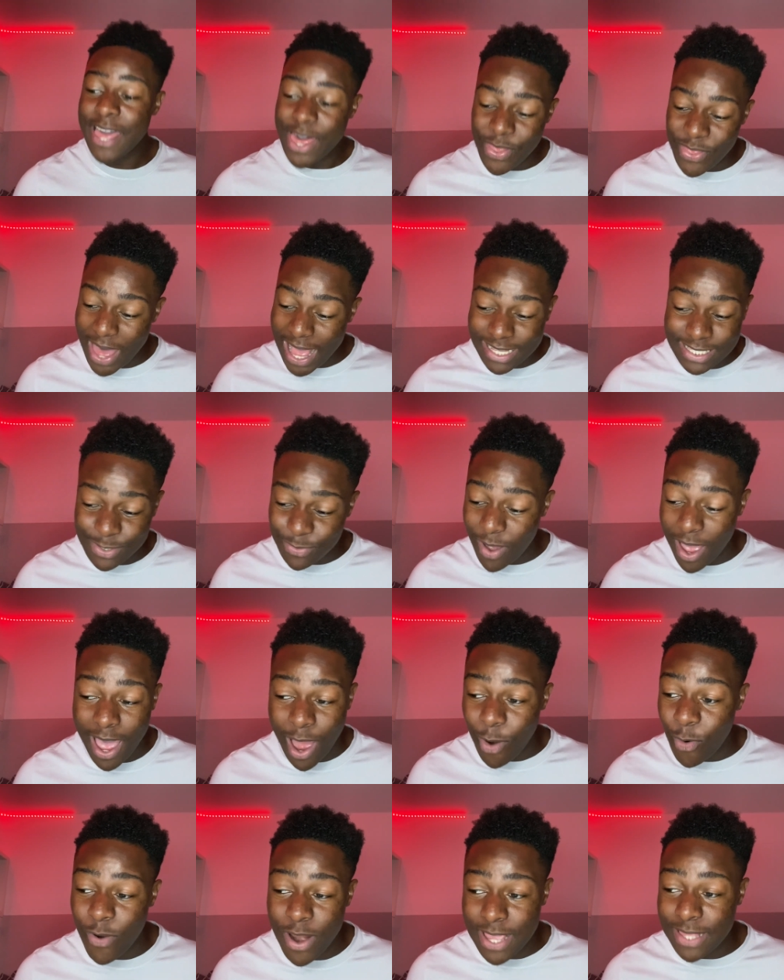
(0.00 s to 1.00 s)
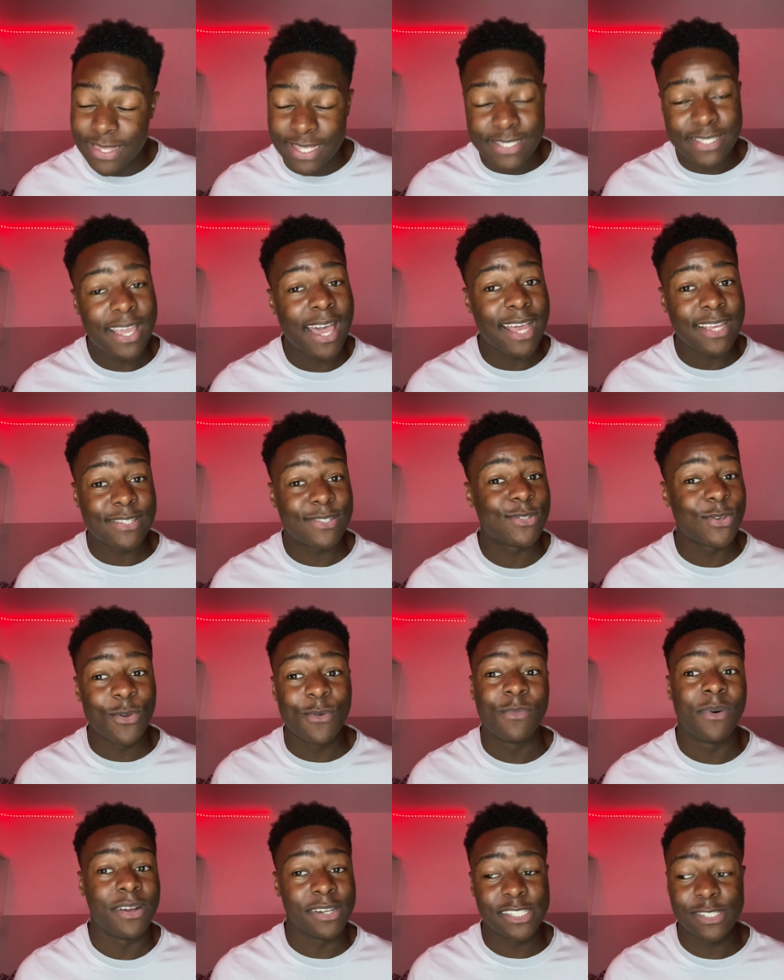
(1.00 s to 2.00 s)
That's why I rate this guy so
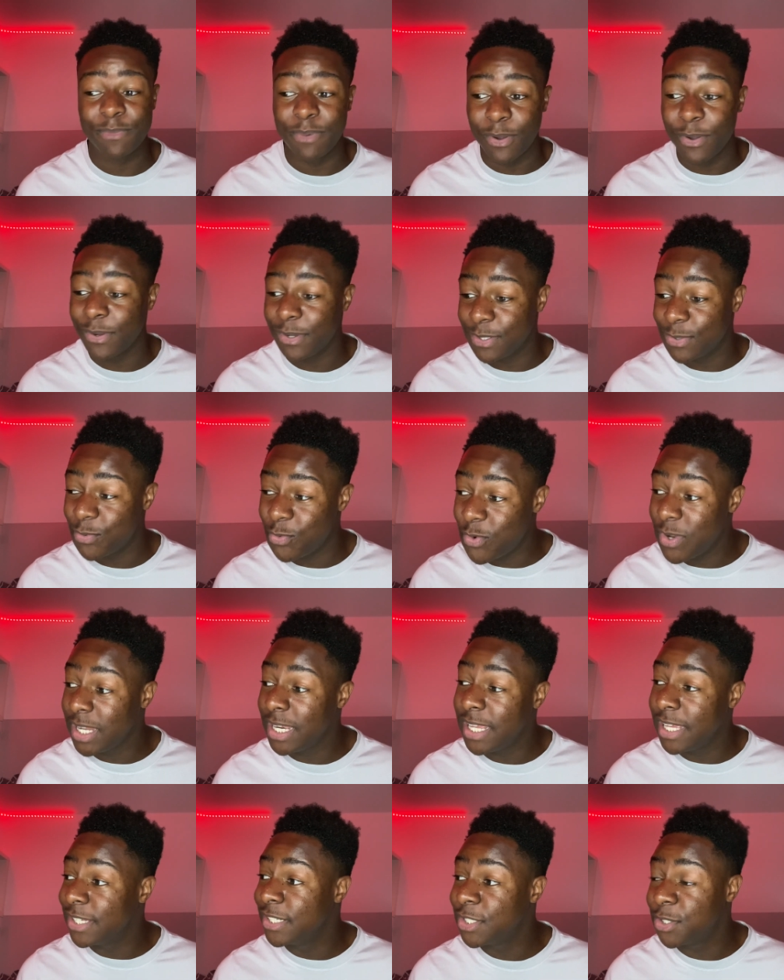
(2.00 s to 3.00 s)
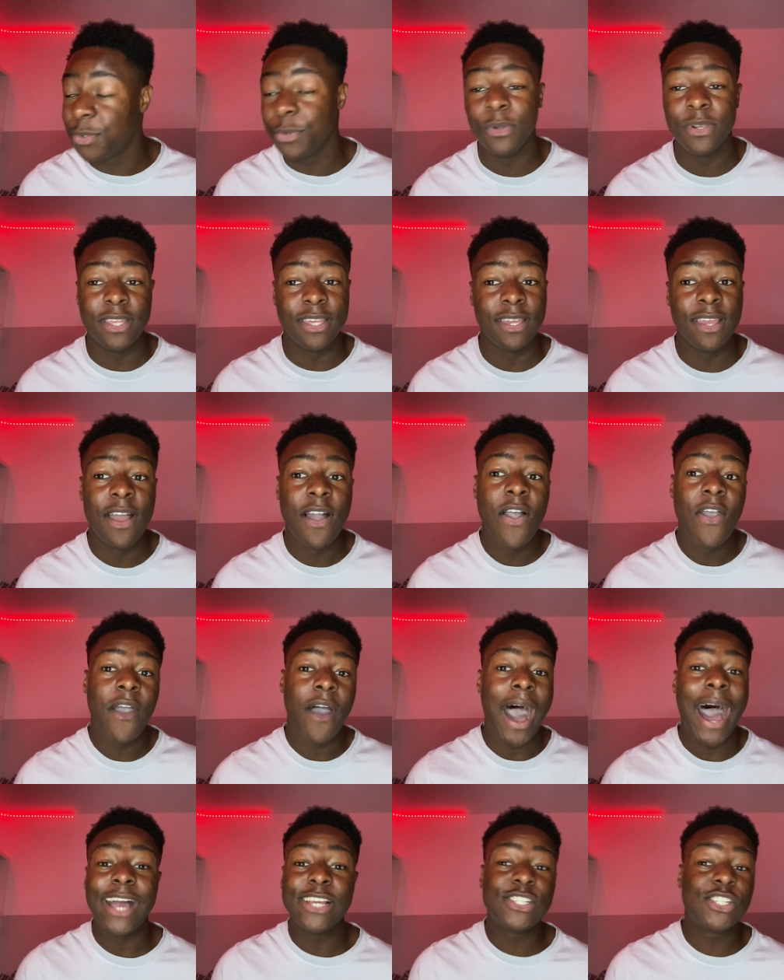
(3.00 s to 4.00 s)
much, because really and truly,
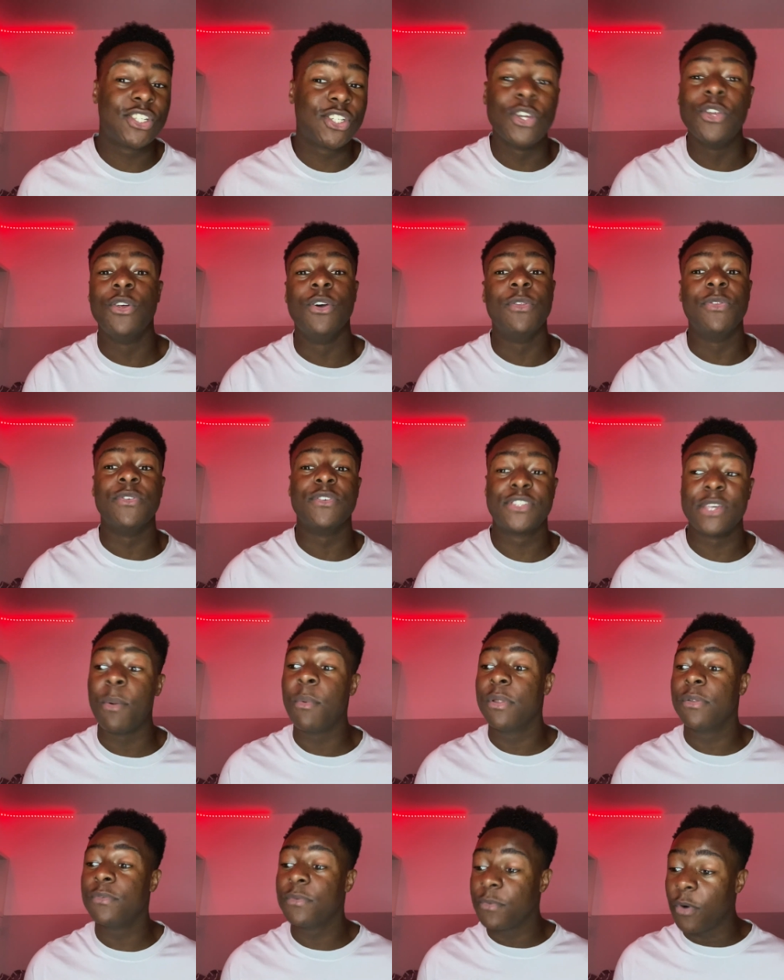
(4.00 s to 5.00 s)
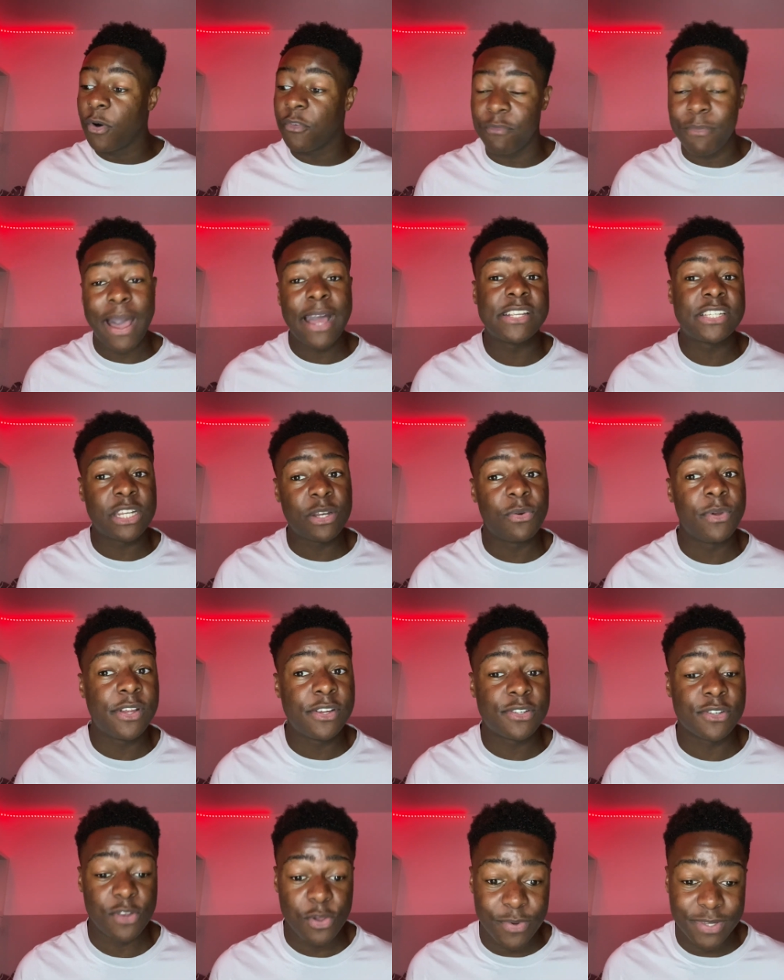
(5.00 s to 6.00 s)
I shouldn't, someone of my
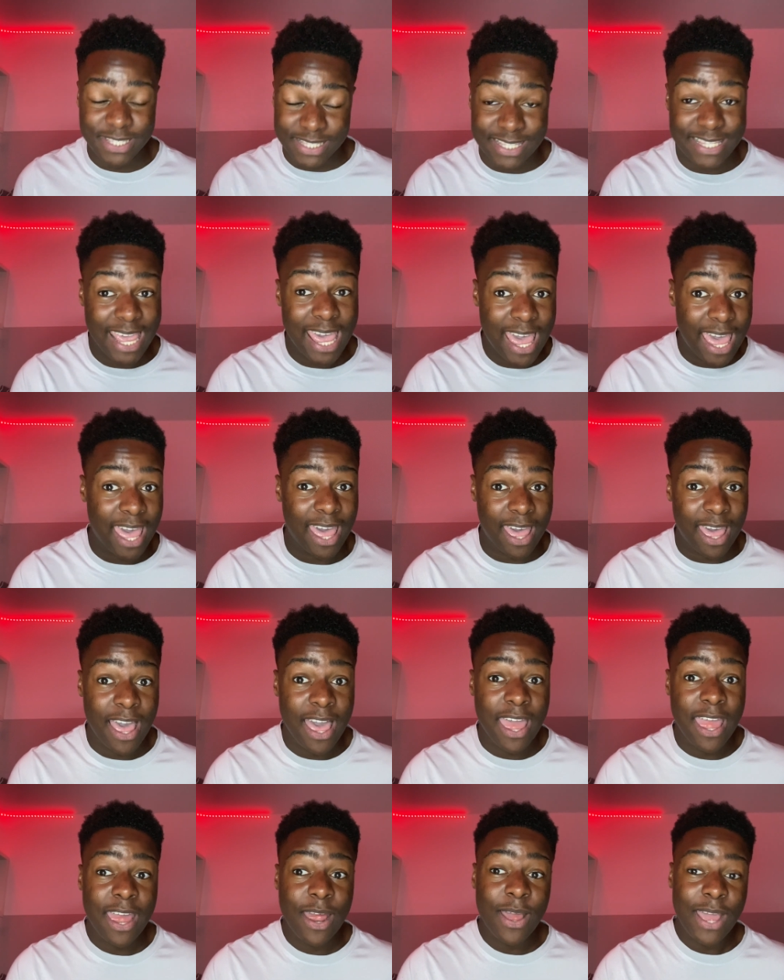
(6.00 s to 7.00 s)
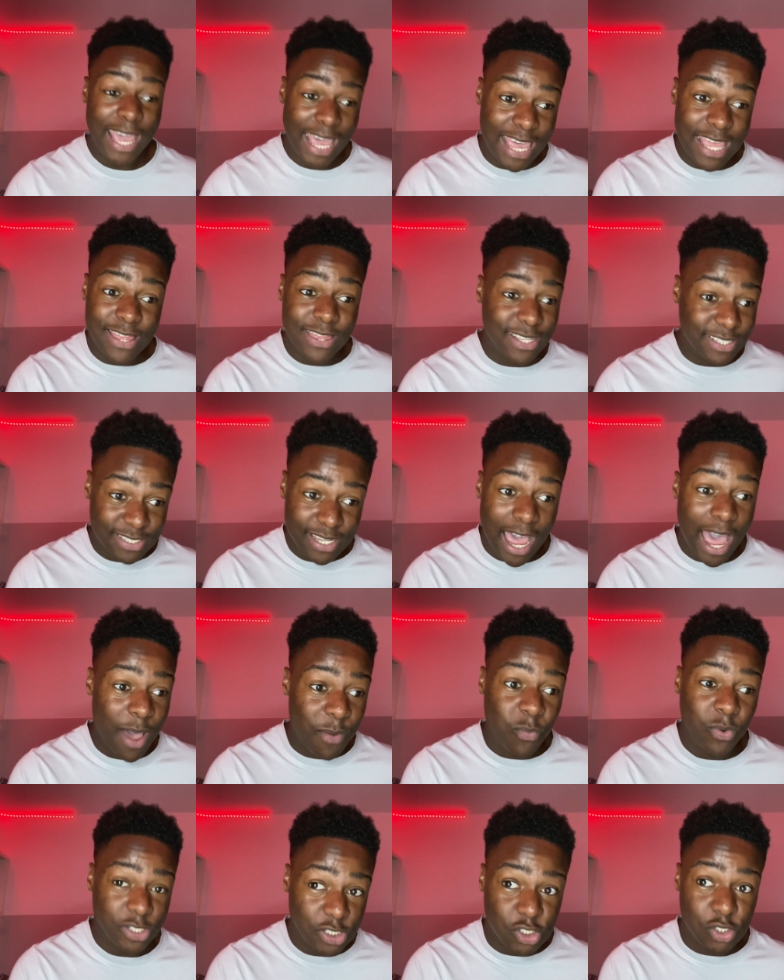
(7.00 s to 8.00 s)
generation who was there in the time
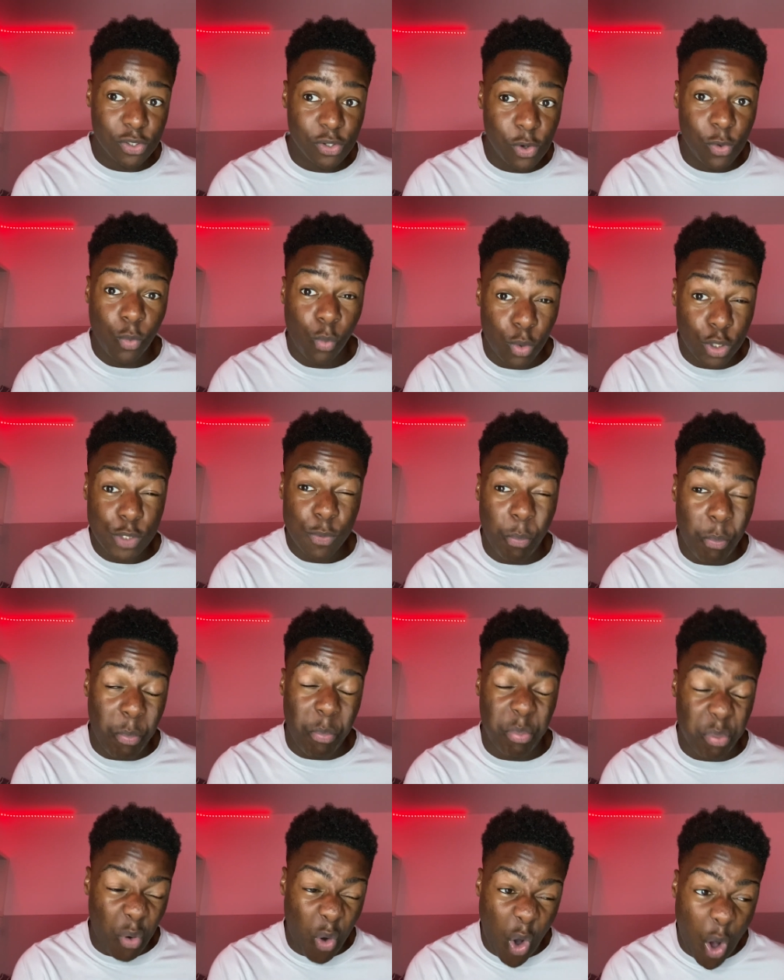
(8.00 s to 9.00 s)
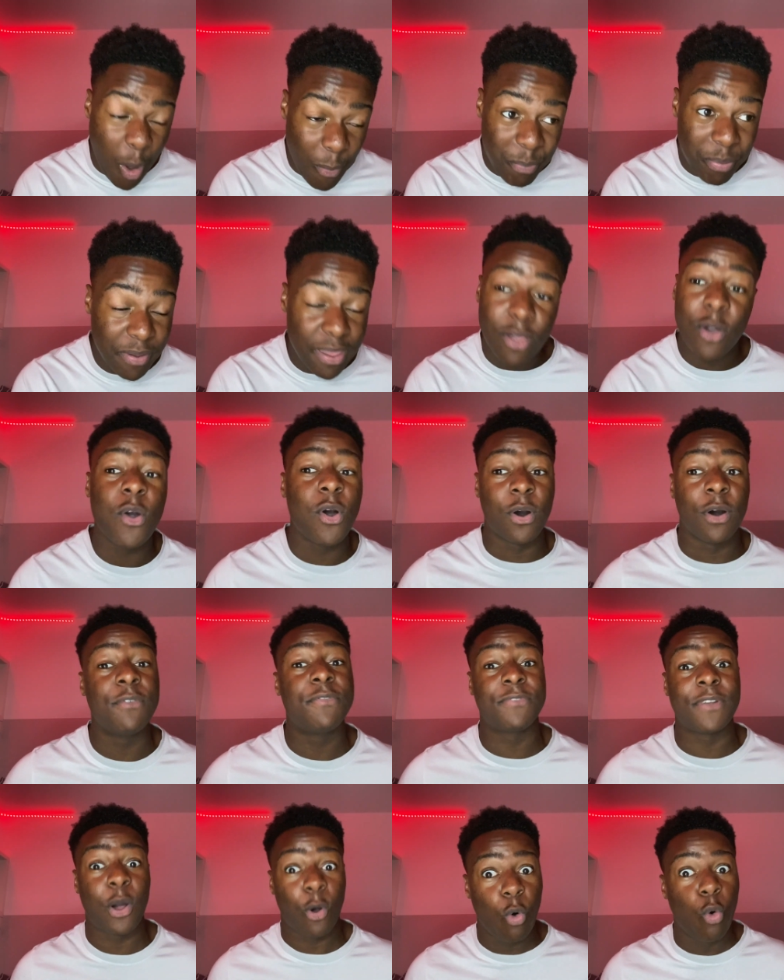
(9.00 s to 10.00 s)
when drill was popping
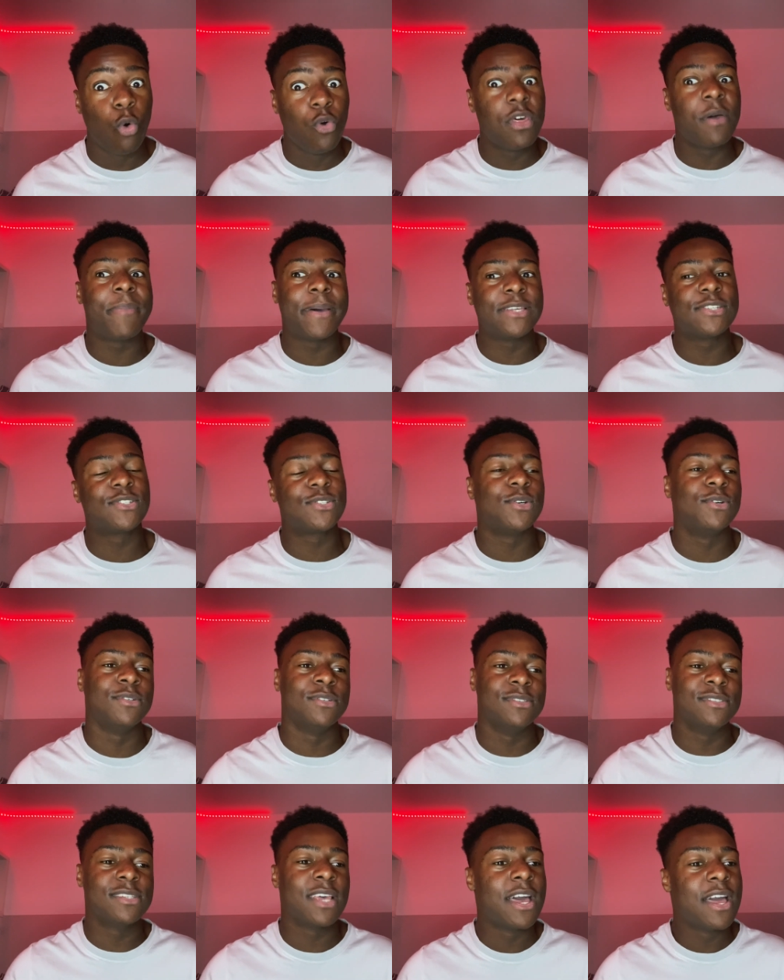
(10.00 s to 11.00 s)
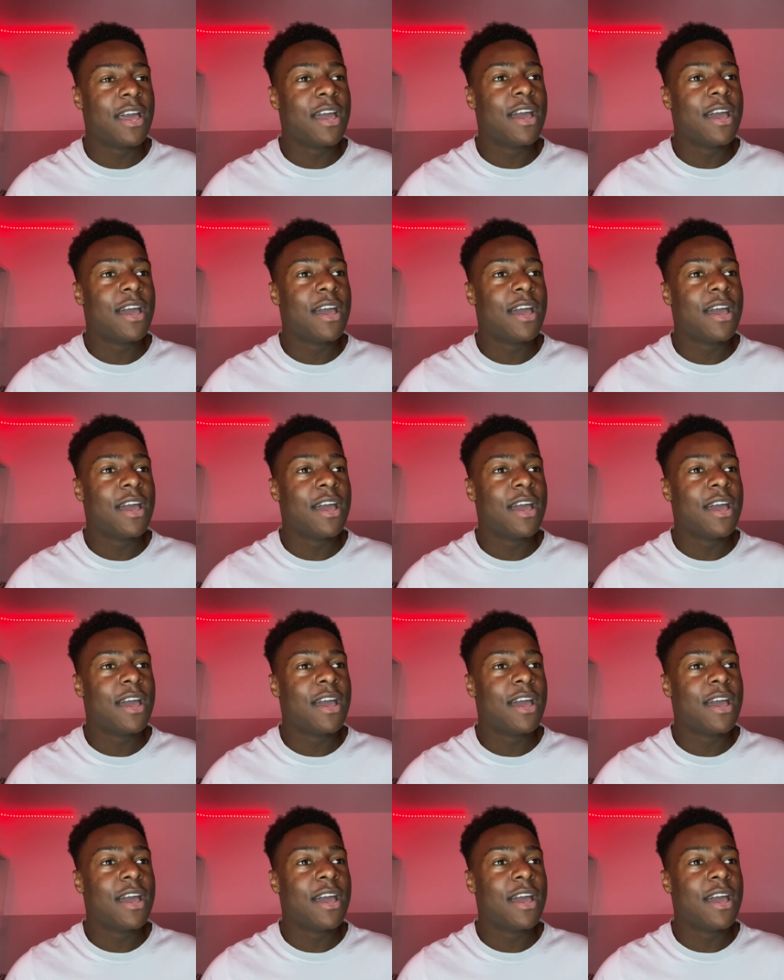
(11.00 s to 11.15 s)
off, like all the best songs,